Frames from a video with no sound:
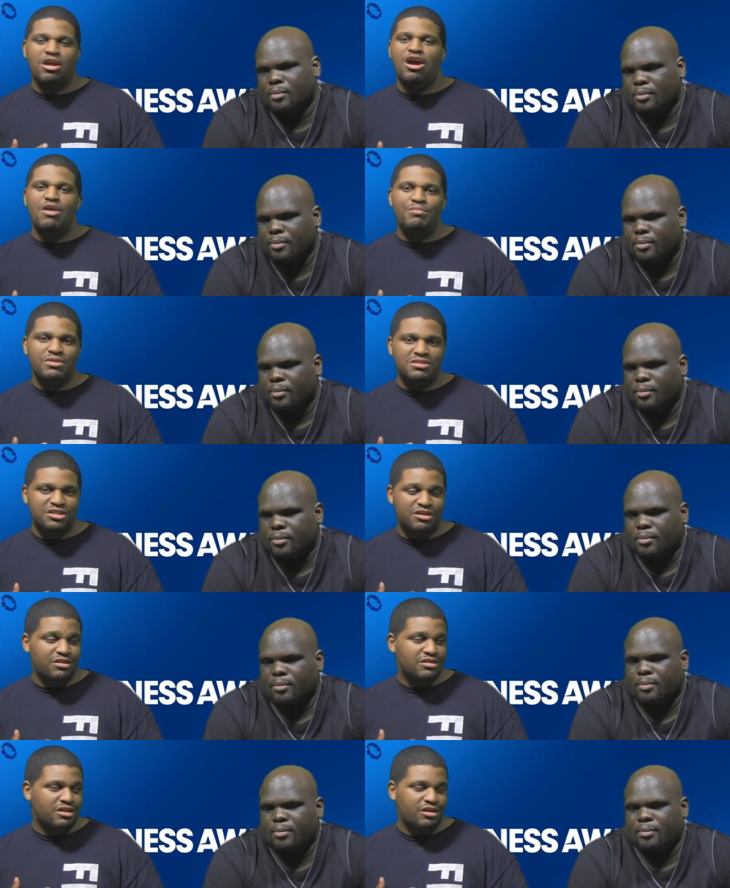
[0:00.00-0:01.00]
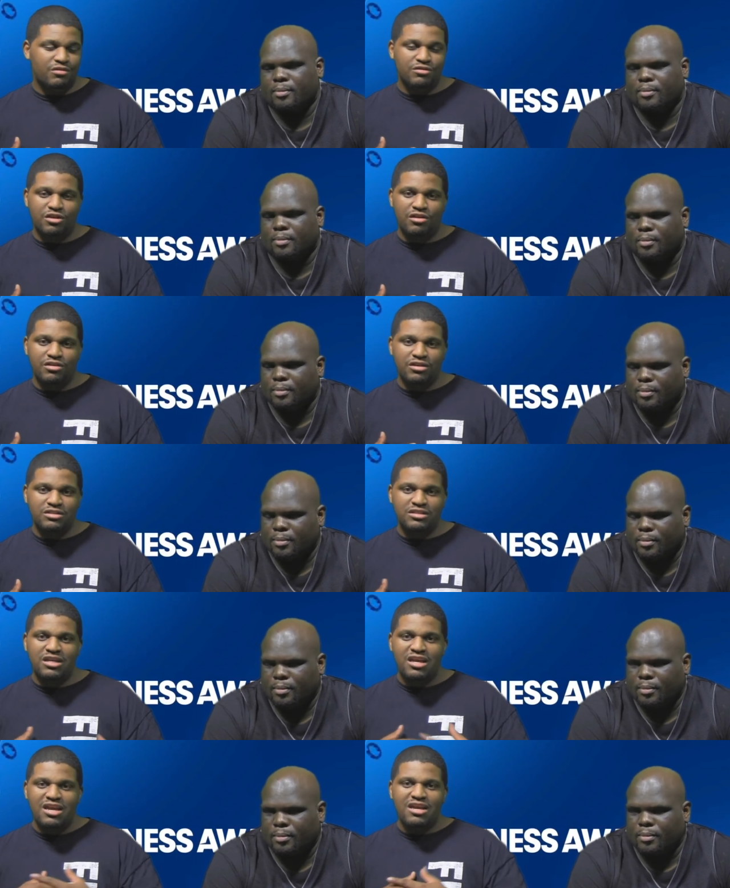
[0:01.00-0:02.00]
Speaker 1: our comic book series Heroes Are Us,
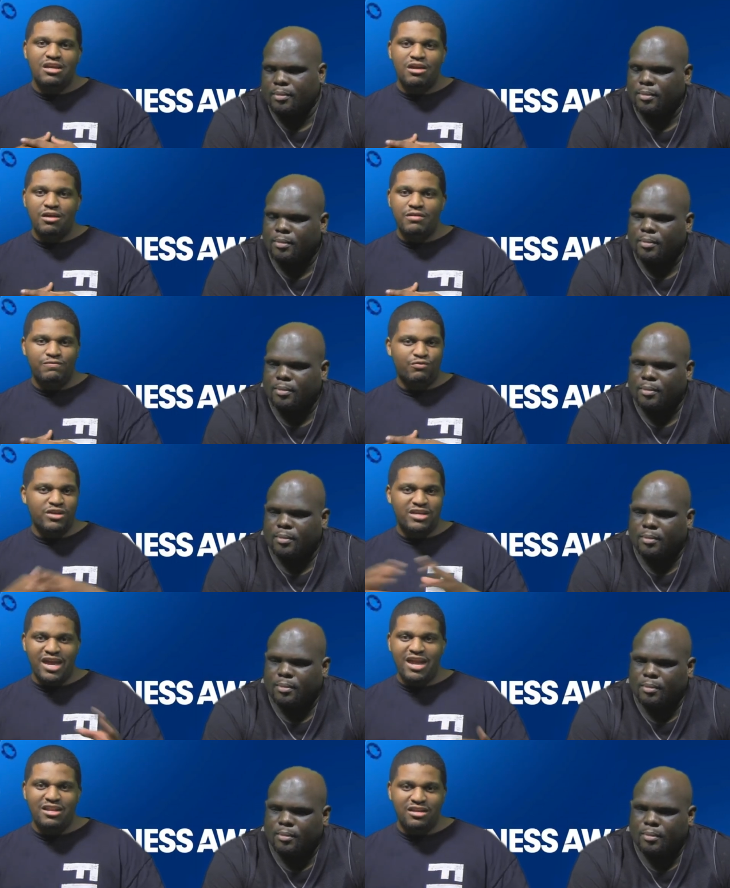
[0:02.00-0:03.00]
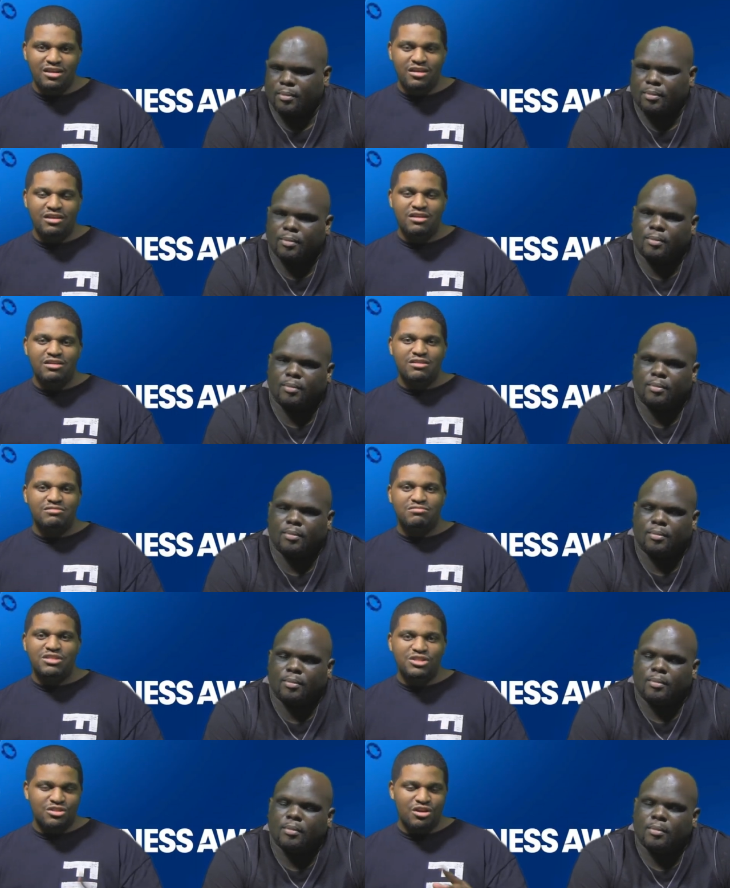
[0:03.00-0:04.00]
uh, free candy,
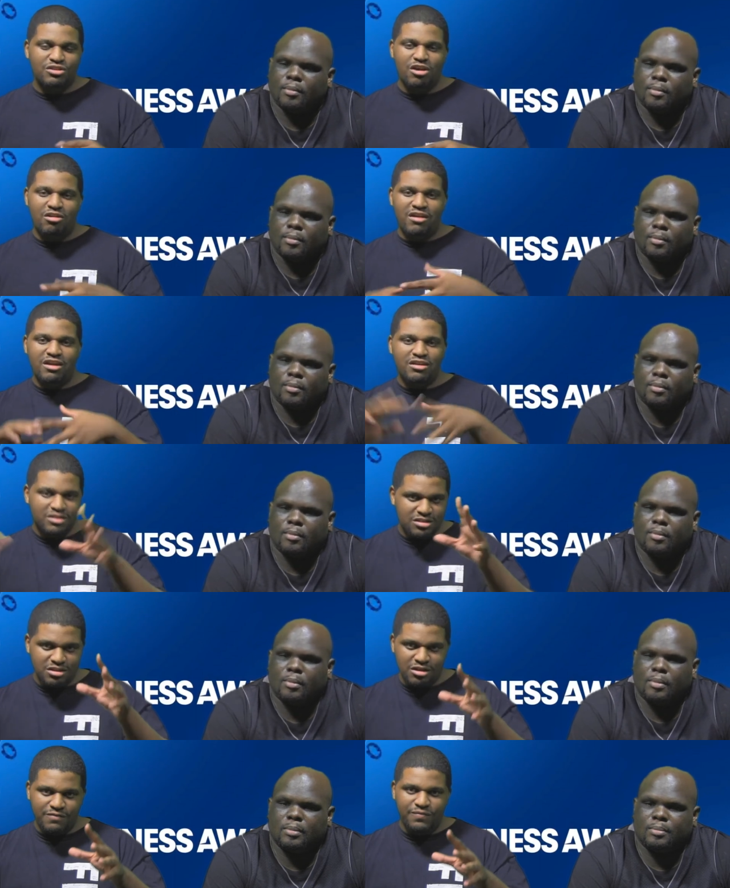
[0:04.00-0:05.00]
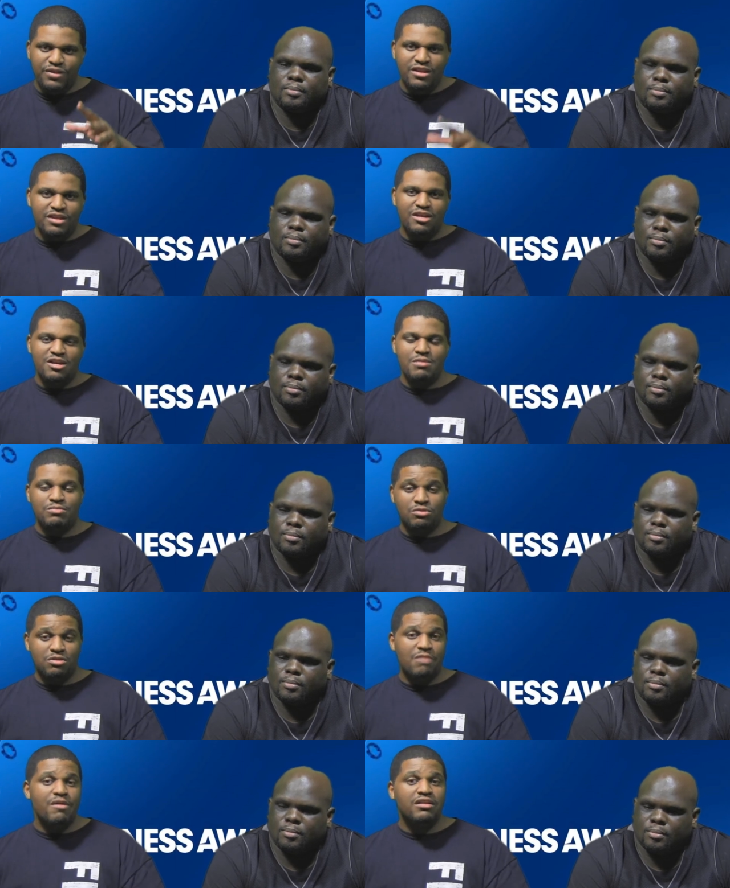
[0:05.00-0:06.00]
t-shirts, all that good stuff. Um, so
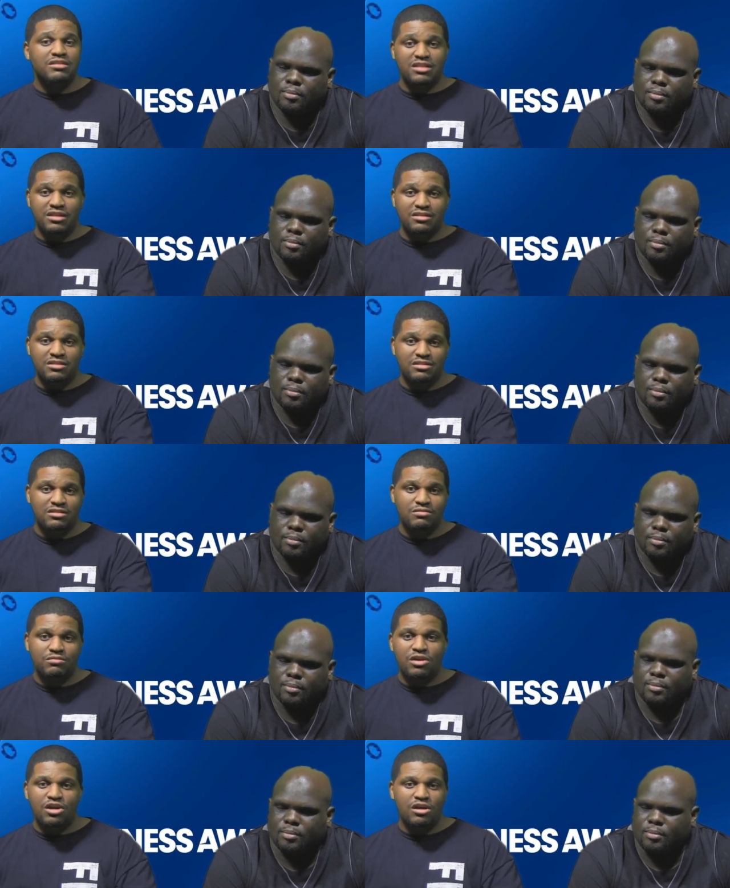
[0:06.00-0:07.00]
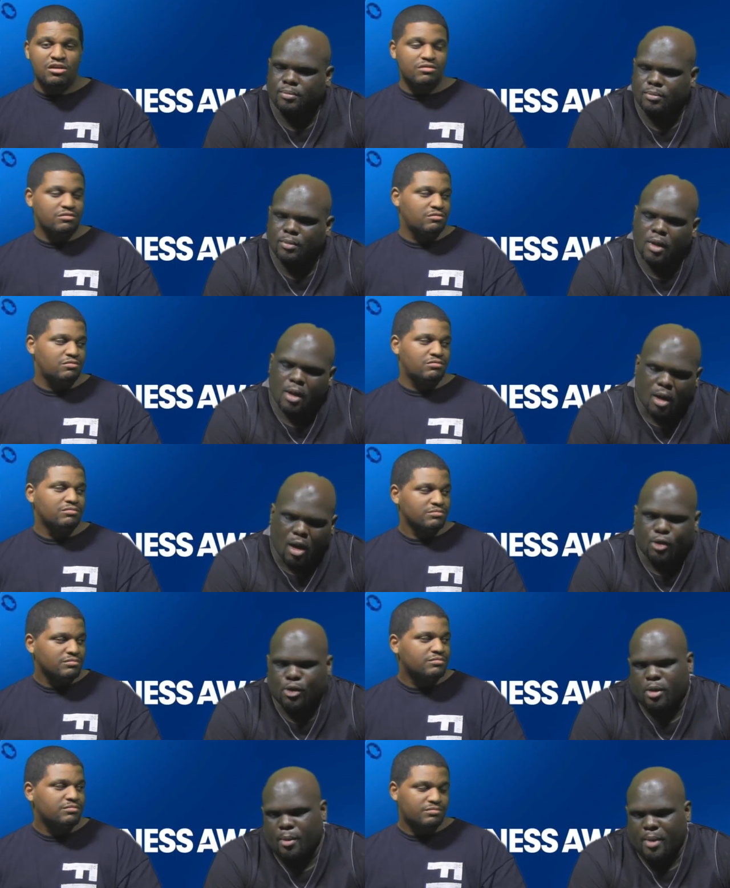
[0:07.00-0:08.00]
come
Speaker 2: out and see us. Uh, mm-hmm.
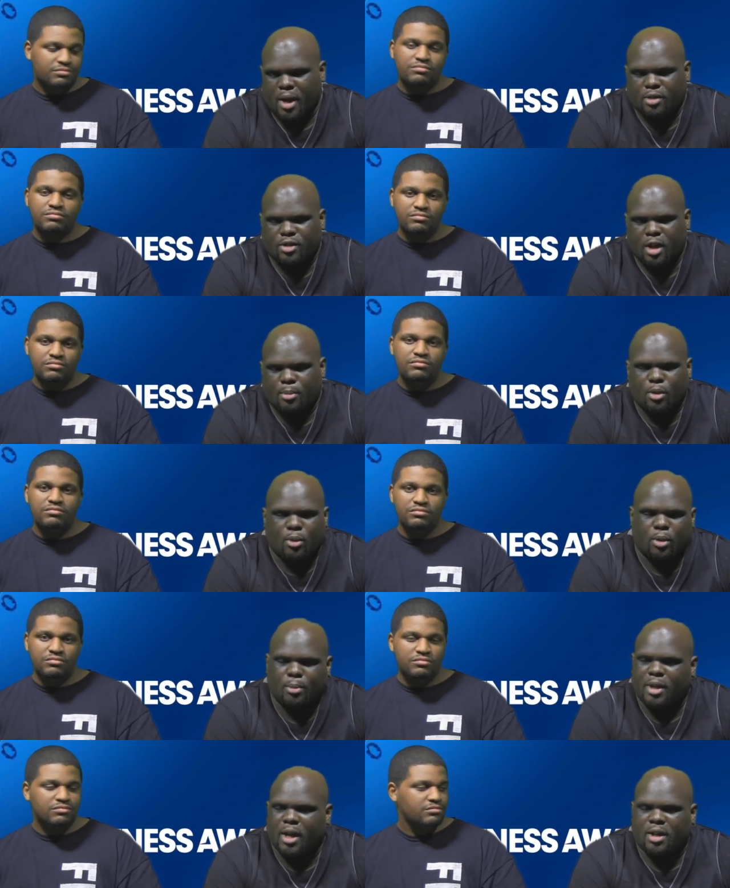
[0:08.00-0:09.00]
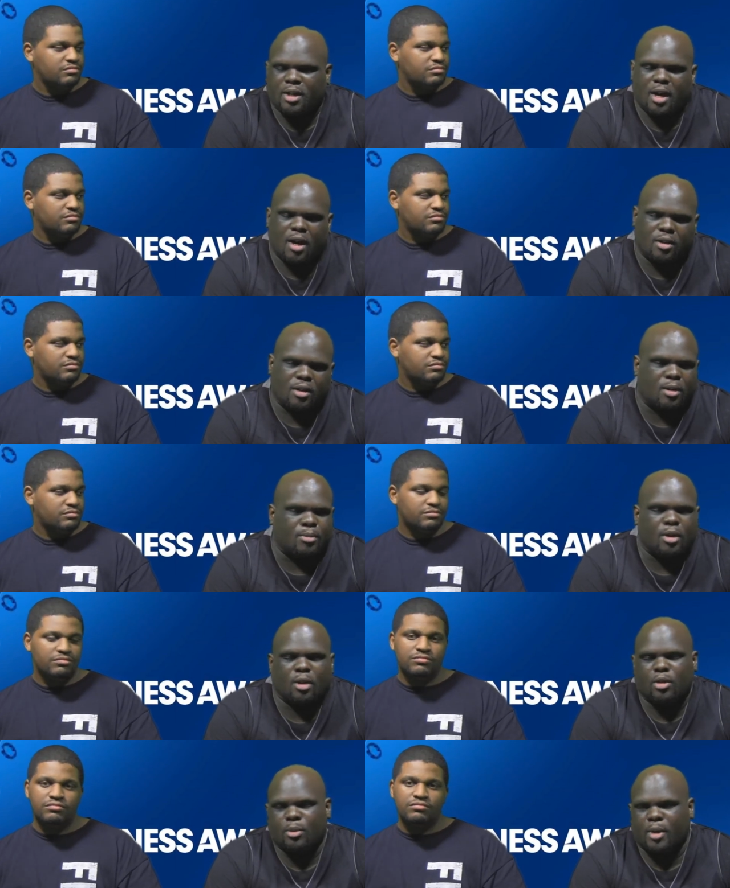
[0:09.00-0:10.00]
also, come by our table. We'll be handing out um,
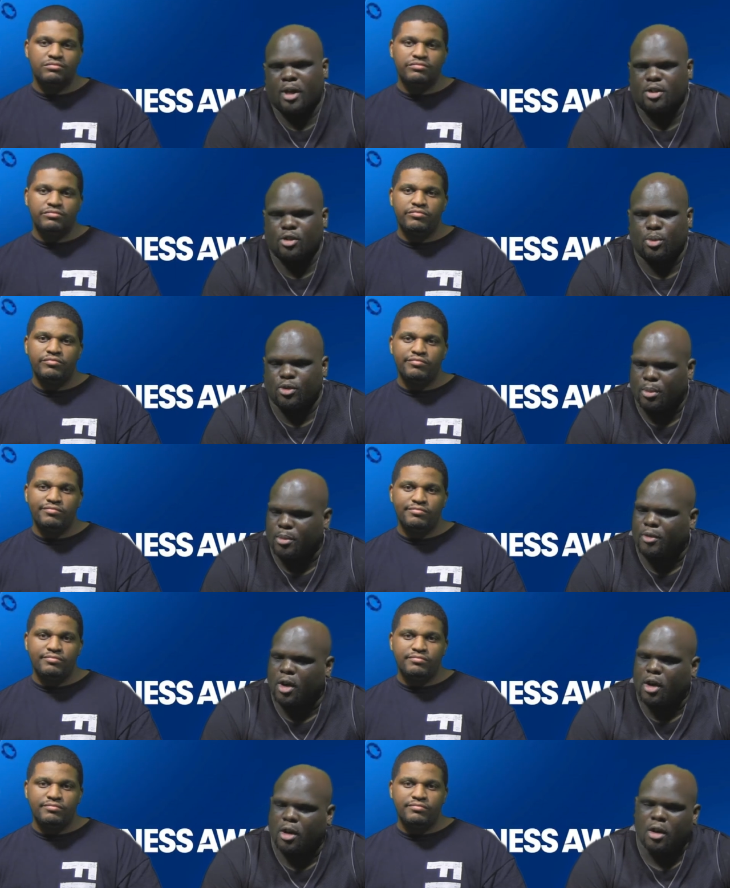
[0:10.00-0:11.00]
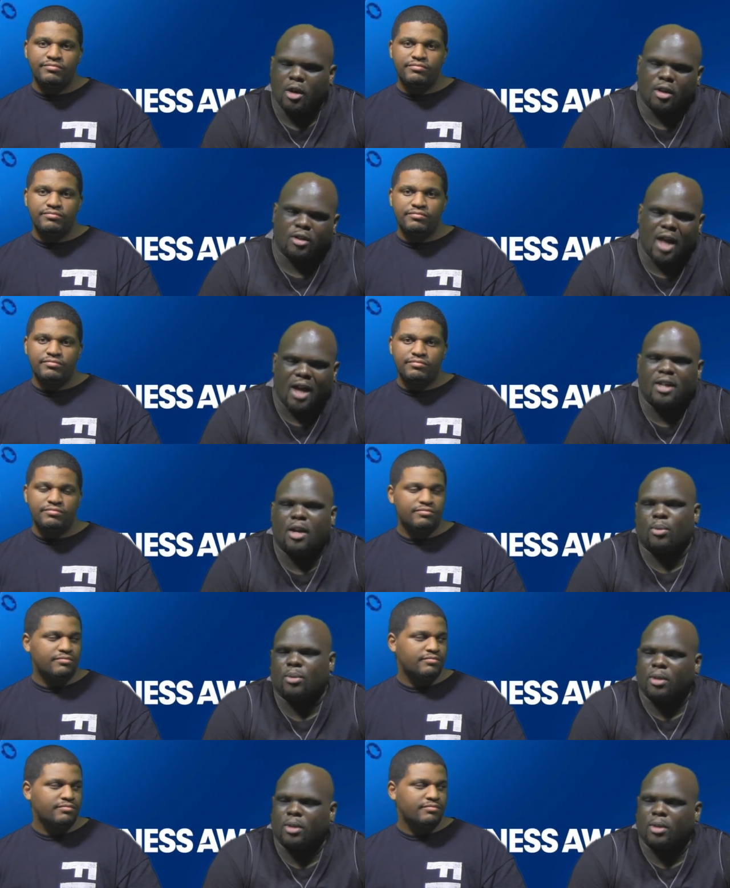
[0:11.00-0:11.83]
coloring pages with some of our not yet